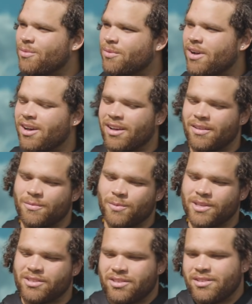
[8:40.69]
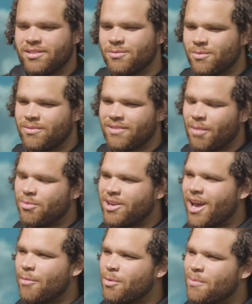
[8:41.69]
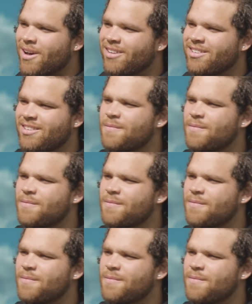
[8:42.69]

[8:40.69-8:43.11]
uh, which I'm pretty happy about.